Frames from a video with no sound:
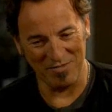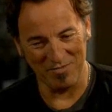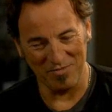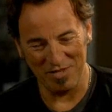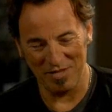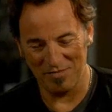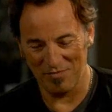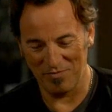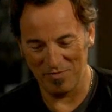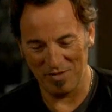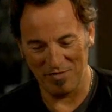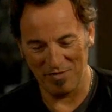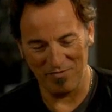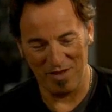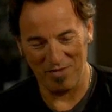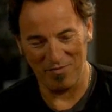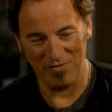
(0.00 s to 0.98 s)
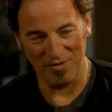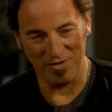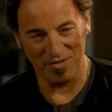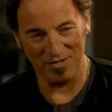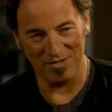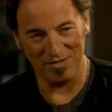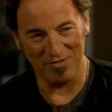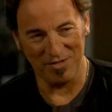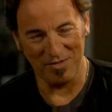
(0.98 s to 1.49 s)
we have rock
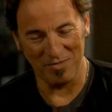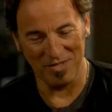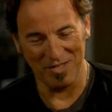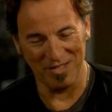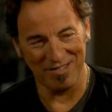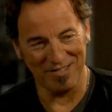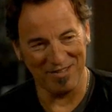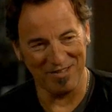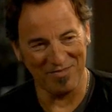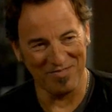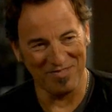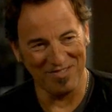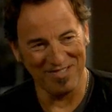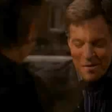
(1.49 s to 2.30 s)
versions of some of that stuff.